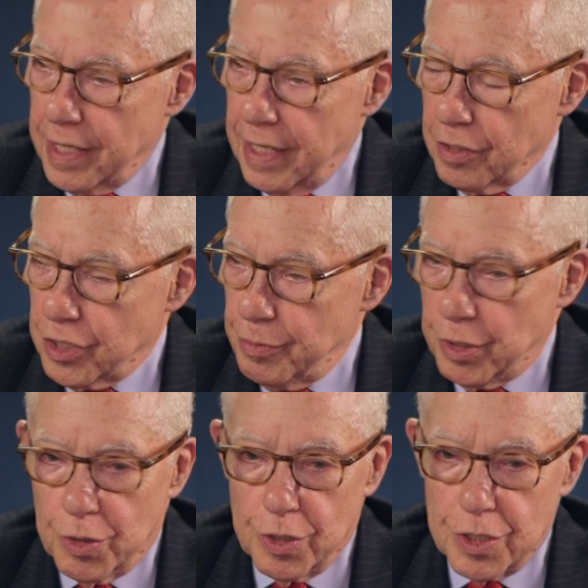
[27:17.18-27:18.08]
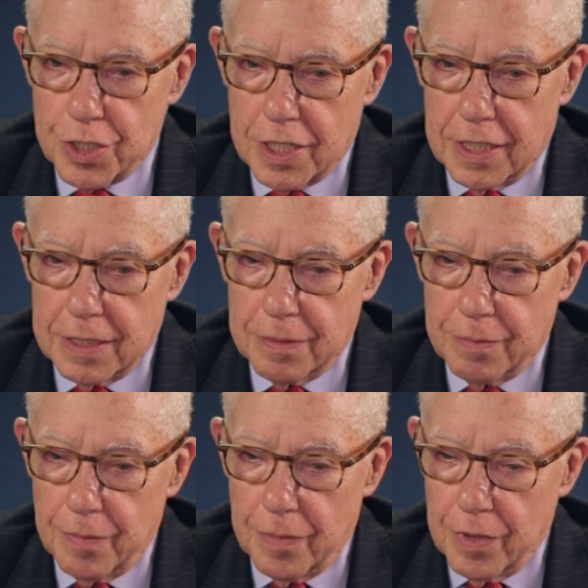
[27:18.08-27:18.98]
analogy because
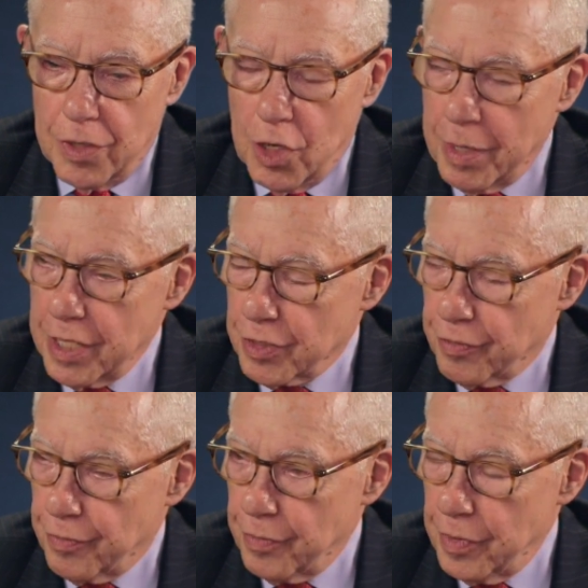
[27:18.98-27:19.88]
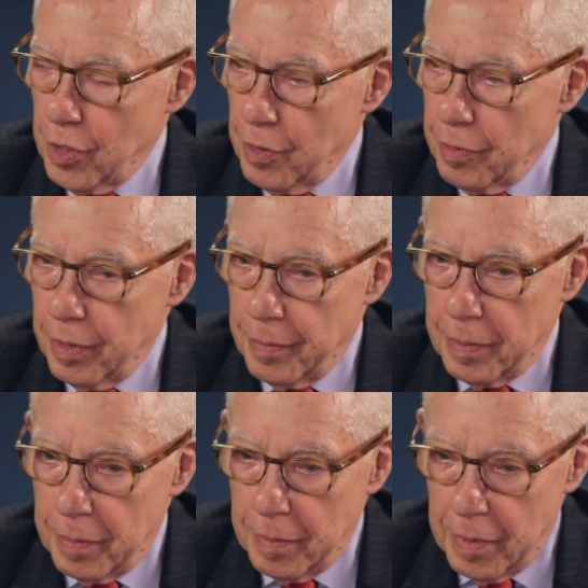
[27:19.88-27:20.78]
um, nobody is a,
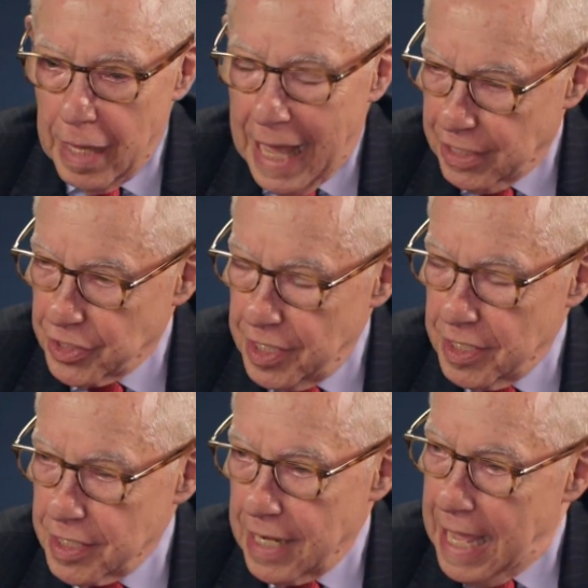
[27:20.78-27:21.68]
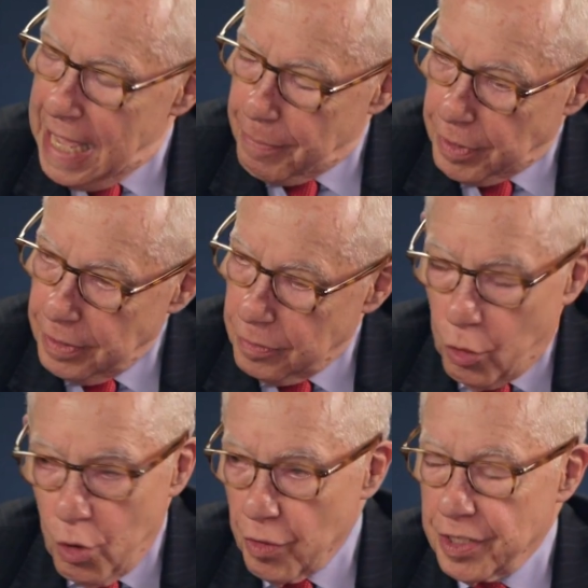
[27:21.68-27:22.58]
accidents happen
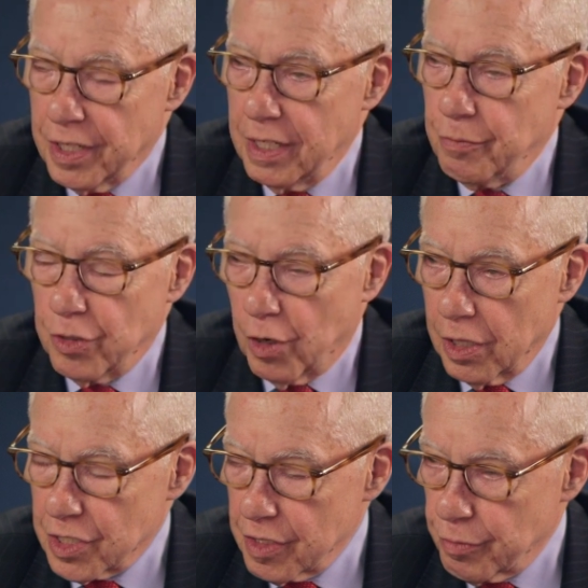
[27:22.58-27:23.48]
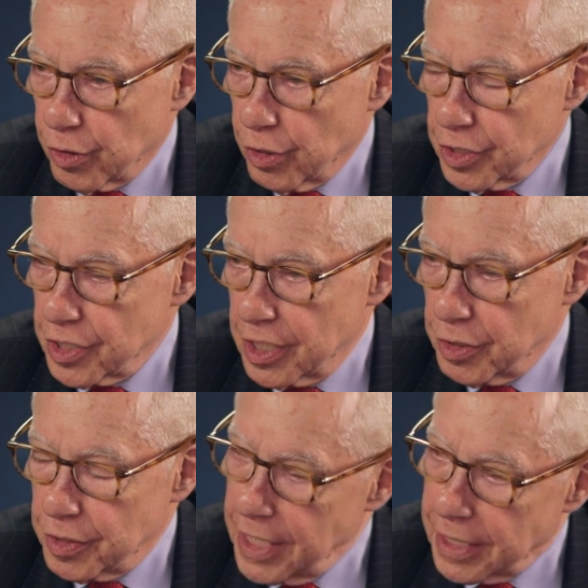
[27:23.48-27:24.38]
all the time, regardless of the precautions
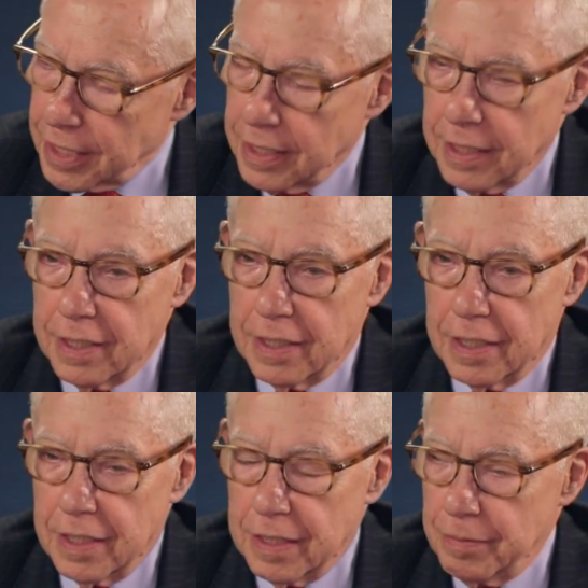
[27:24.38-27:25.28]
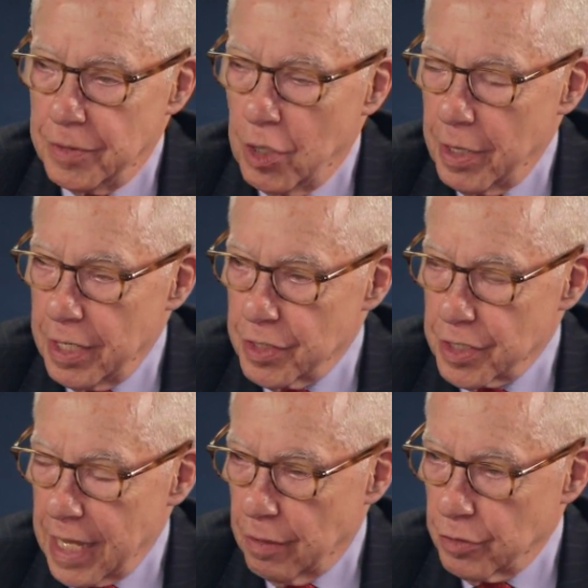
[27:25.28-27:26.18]
that you take. Um, nobody
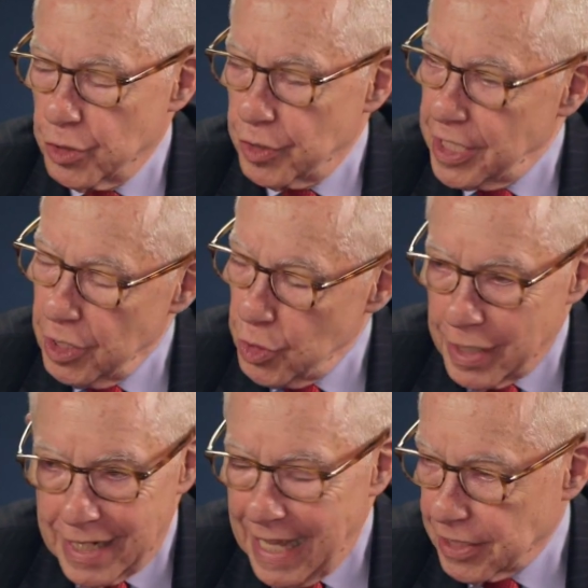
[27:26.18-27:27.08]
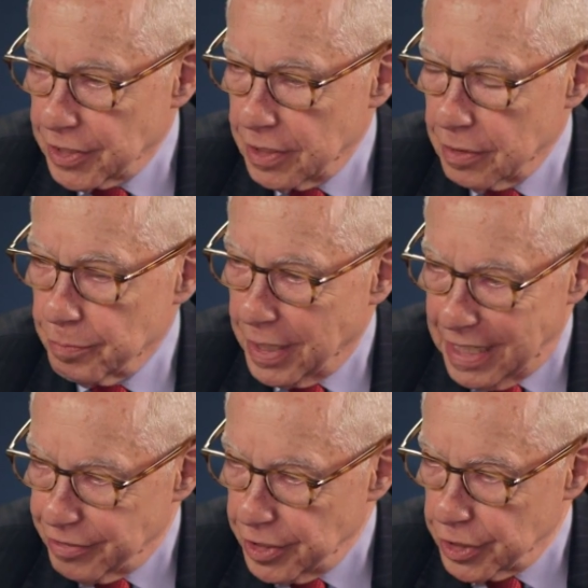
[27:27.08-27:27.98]
is out to kill you in an accident, by
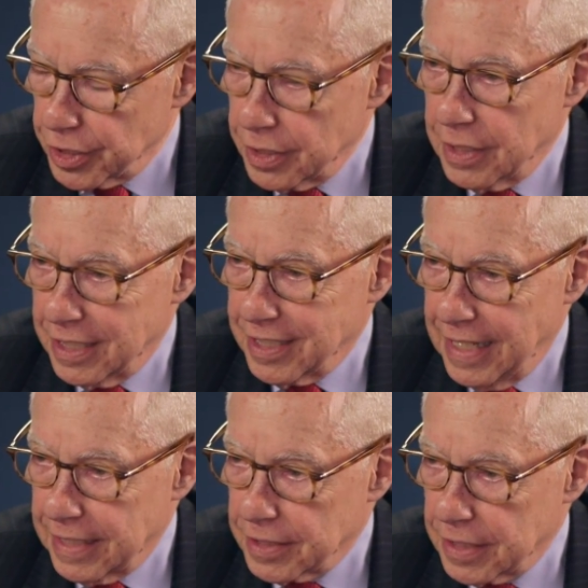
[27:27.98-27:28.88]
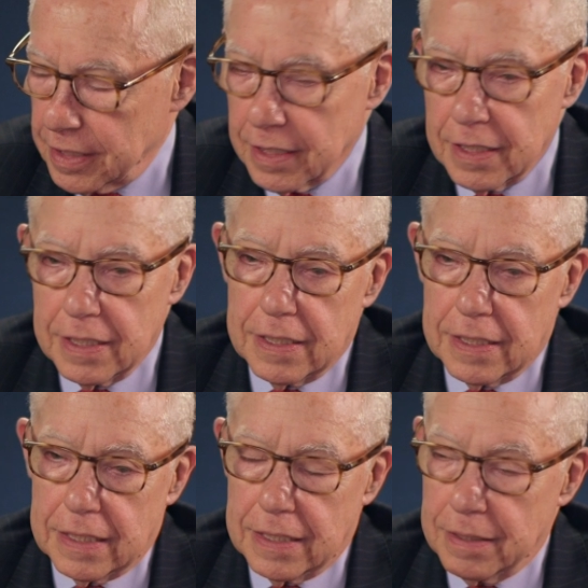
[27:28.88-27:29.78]
definition. It's an accident.
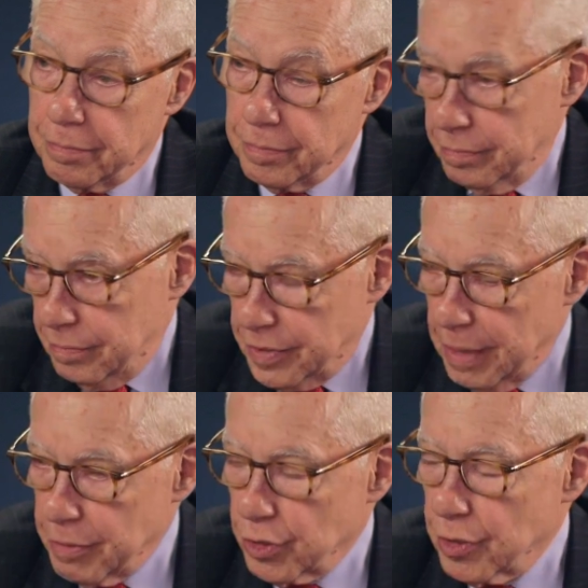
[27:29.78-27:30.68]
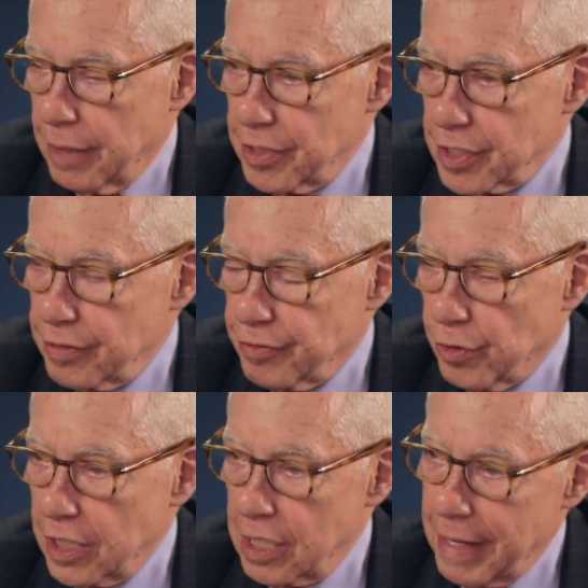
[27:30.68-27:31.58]
Um, same is true, obviously, of
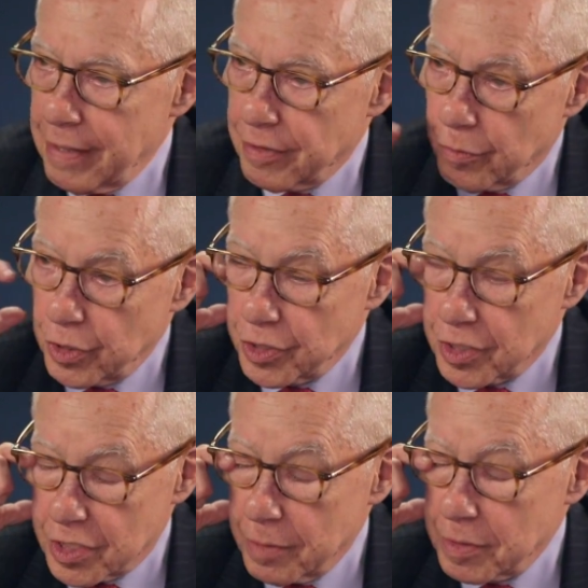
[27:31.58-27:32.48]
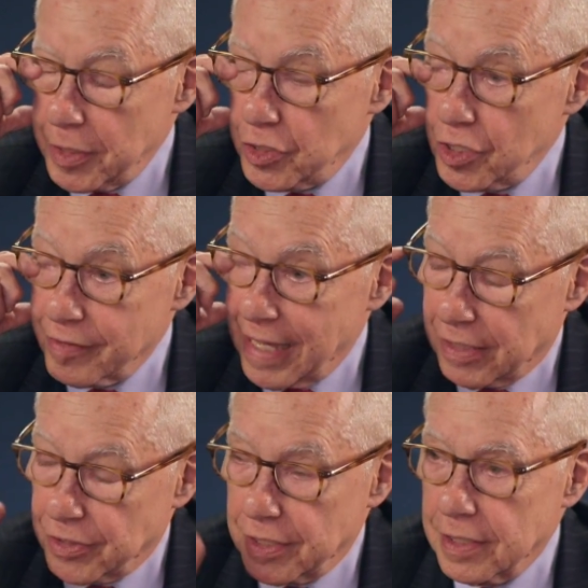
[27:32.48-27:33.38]
falling in the bathtub, which is a subspecies of
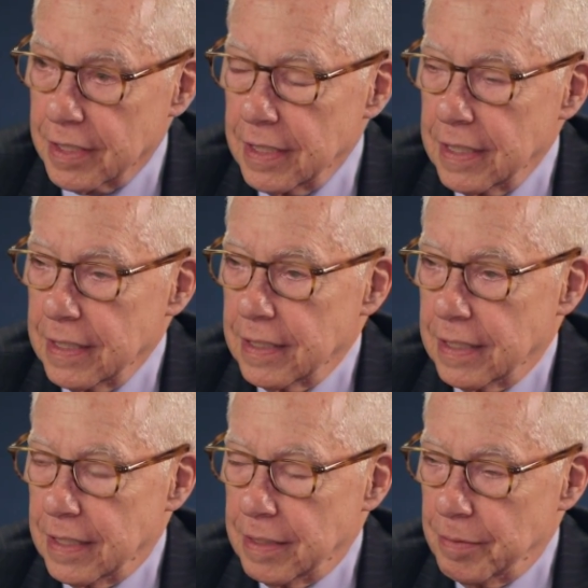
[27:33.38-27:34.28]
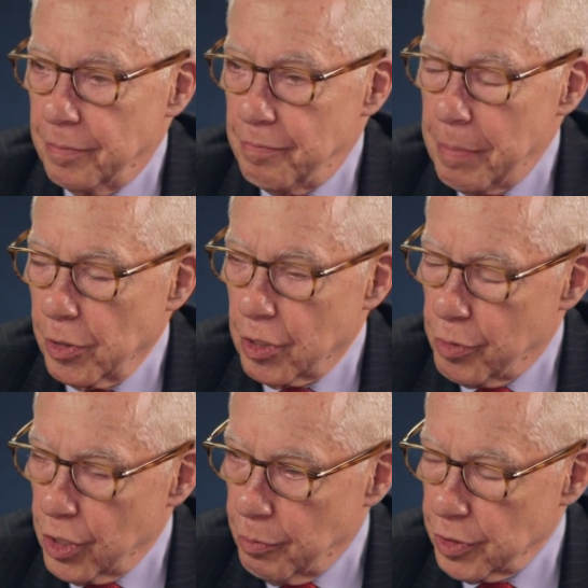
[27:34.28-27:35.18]
accident. Um, people can
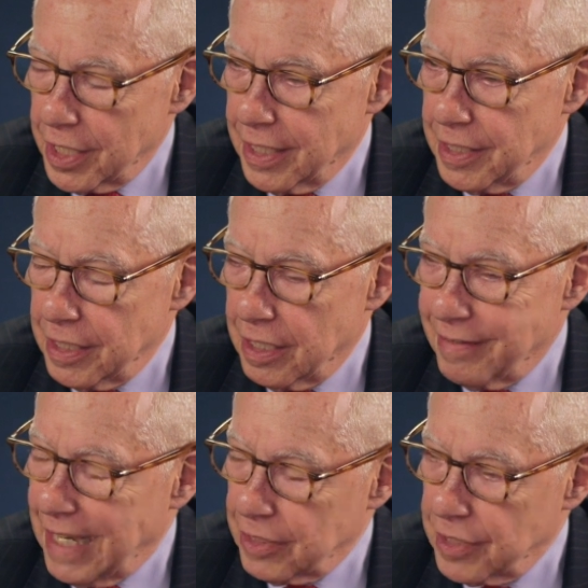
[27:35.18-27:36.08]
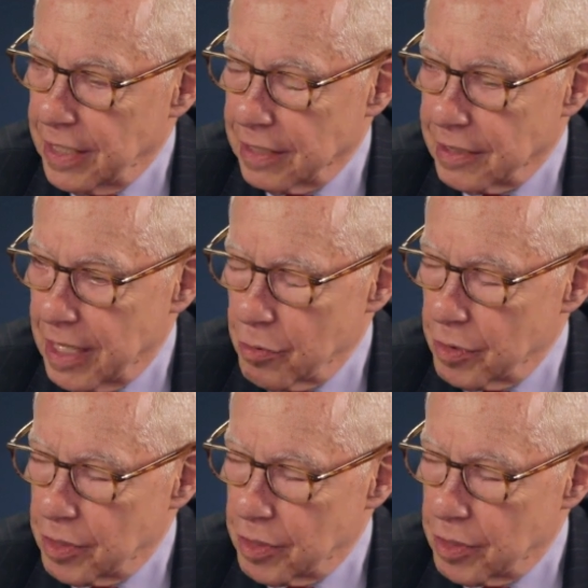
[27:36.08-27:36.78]
put up with the idea of accidental death,